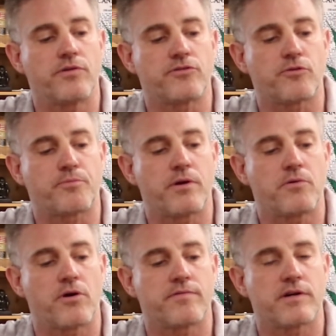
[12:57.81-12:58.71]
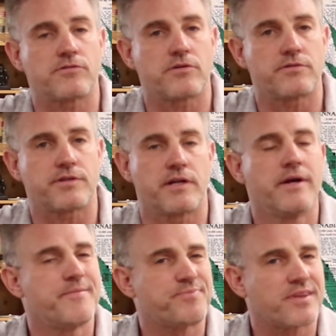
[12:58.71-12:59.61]
The Supreme Court of Arizona said
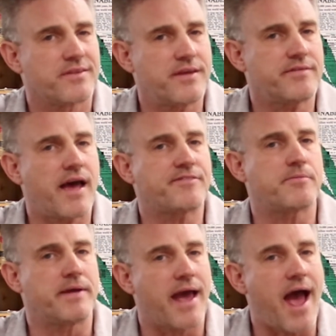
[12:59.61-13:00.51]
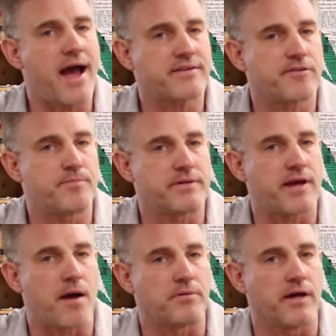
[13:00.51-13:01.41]
these have to be active
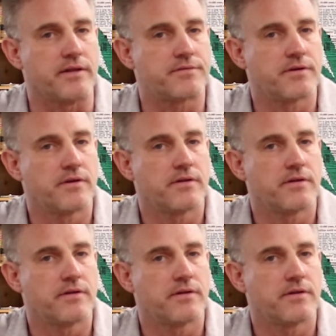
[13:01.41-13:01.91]
metabolites.